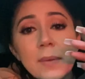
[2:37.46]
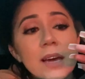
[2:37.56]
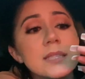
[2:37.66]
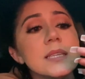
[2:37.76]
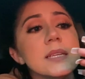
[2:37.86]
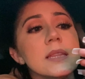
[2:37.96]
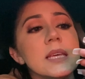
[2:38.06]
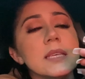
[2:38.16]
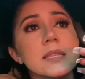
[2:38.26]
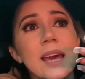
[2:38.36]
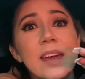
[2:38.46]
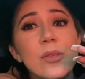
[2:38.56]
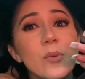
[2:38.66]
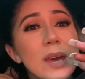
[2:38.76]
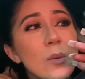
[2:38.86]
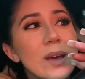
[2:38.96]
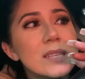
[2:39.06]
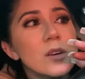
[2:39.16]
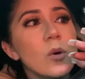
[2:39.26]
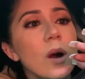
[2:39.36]
My cousin did these like three
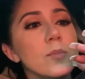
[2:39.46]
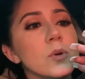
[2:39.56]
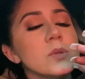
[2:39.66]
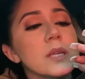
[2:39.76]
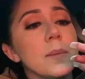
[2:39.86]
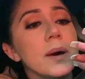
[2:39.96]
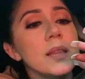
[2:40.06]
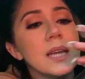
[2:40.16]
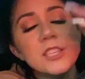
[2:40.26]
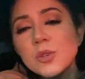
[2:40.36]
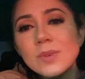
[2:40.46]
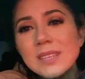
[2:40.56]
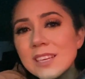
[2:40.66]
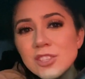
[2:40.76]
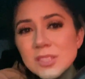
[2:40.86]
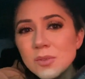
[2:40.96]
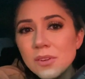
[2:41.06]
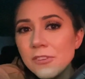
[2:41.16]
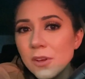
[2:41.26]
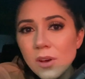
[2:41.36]
weeks ago, almost a month, and she was like, just do
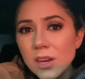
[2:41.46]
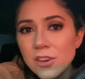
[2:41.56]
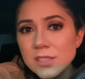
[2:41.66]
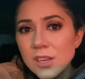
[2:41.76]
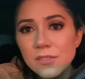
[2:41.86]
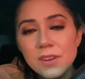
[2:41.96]
the fill on yourself.